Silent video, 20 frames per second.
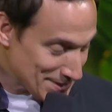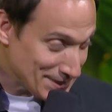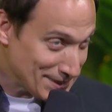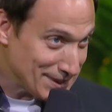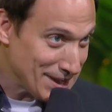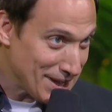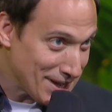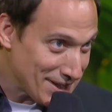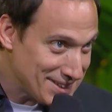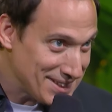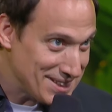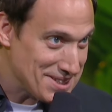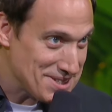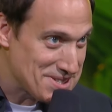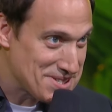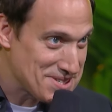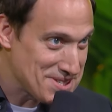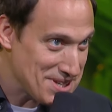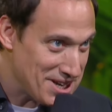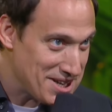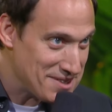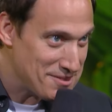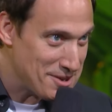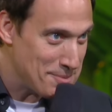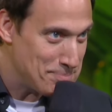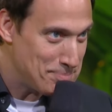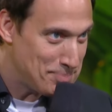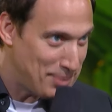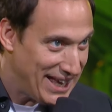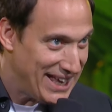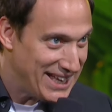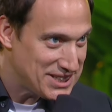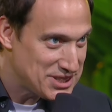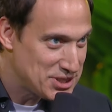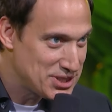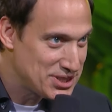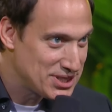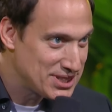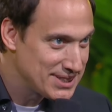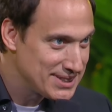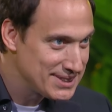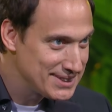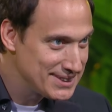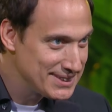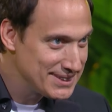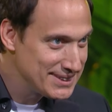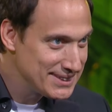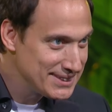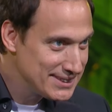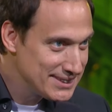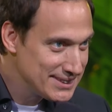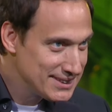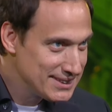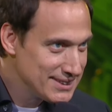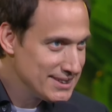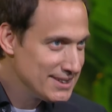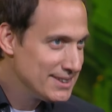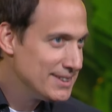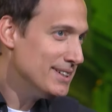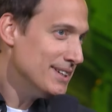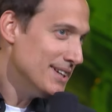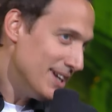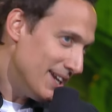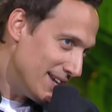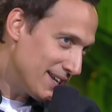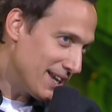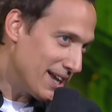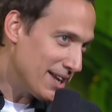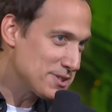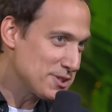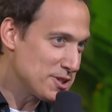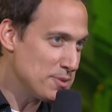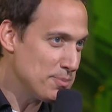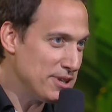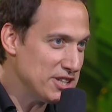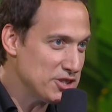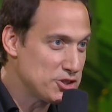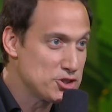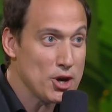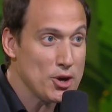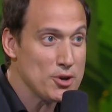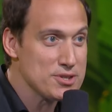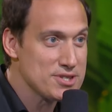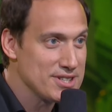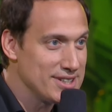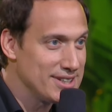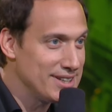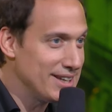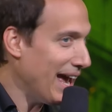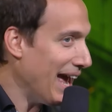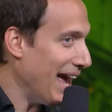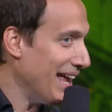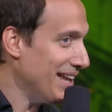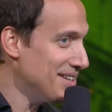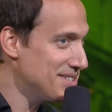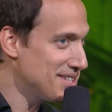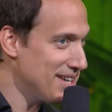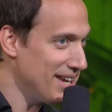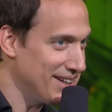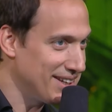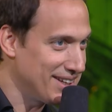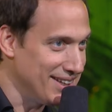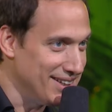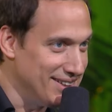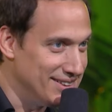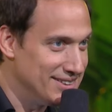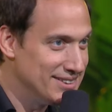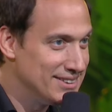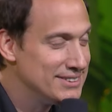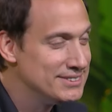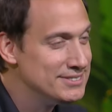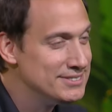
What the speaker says: Lucky son of a bitch. He gets to be chosen and taken.